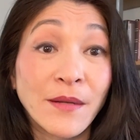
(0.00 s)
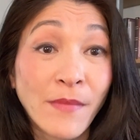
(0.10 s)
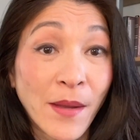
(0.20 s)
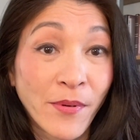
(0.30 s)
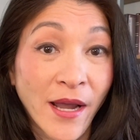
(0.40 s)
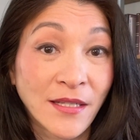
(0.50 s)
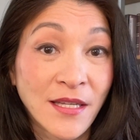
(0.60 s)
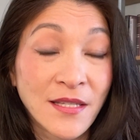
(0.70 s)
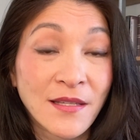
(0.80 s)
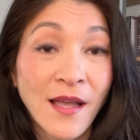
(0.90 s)
In my
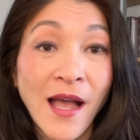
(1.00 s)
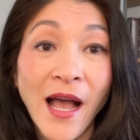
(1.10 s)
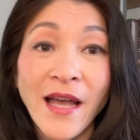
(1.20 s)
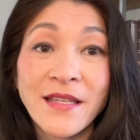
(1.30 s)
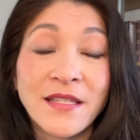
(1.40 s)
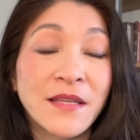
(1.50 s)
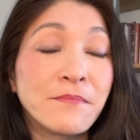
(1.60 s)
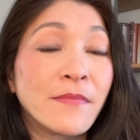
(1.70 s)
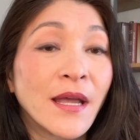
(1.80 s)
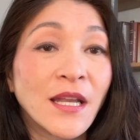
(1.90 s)
practice, I see
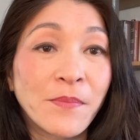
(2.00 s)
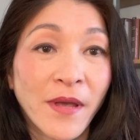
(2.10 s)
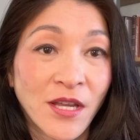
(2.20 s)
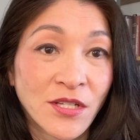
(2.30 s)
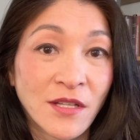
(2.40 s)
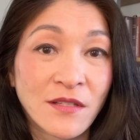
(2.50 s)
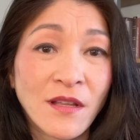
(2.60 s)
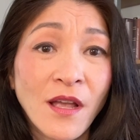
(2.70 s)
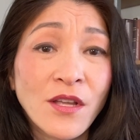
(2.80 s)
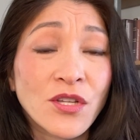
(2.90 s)
many patients
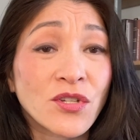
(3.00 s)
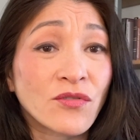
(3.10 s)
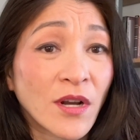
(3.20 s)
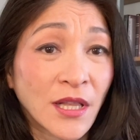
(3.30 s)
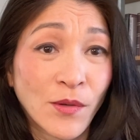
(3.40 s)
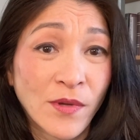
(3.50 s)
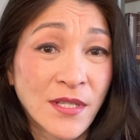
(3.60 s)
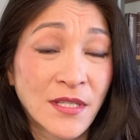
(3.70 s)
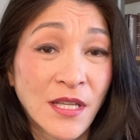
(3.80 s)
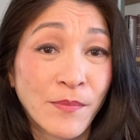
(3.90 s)
struggling with
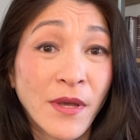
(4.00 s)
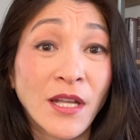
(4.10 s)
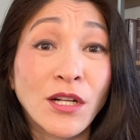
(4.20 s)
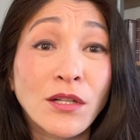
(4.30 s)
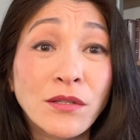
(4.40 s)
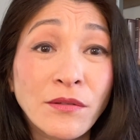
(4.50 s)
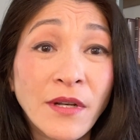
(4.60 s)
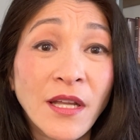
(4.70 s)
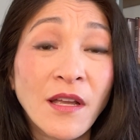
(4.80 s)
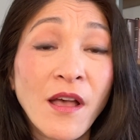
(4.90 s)
sleep,
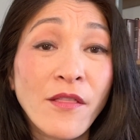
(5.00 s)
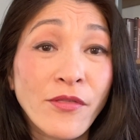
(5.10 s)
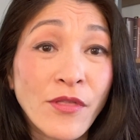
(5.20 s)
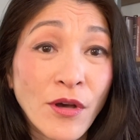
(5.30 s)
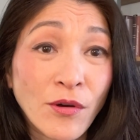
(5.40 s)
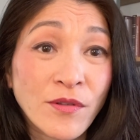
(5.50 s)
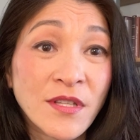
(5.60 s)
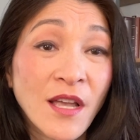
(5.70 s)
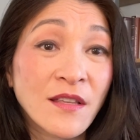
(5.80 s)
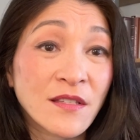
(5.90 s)
including those
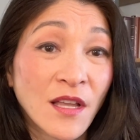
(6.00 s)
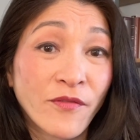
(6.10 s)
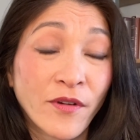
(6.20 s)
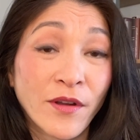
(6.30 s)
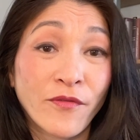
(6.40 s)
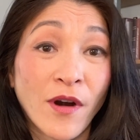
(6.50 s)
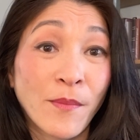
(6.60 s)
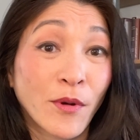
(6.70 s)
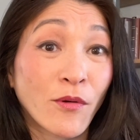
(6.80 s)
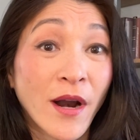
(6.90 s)
suffering
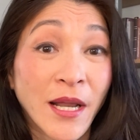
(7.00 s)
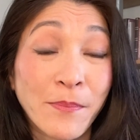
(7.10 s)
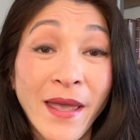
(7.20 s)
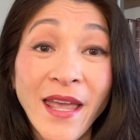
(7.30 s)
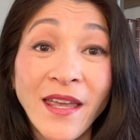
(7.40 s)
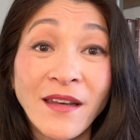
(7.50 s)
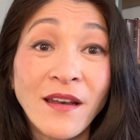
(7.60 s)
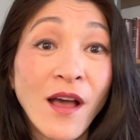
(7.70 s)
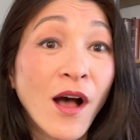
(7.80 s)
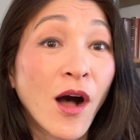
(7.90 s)
from chronic pain,
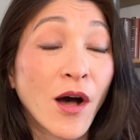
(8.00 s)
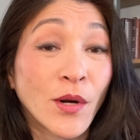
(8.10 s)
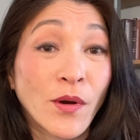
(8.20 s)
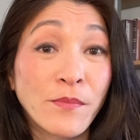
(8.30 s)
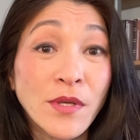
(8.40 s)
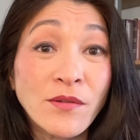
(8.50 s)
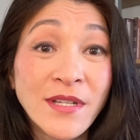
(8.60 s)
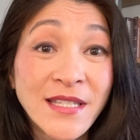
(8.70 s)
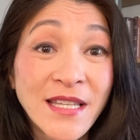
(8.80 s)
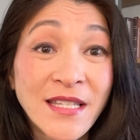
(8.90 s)
autoimmune
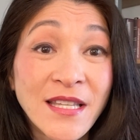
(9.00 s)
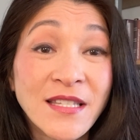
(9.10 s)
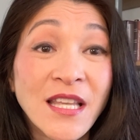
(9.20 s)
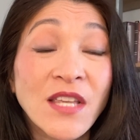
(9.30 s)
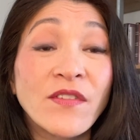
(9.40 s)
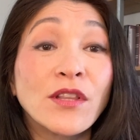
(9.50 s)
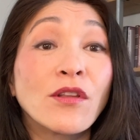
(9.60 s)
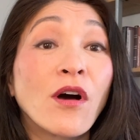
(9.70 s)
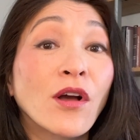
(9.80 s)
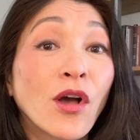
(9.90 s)
diseases, even long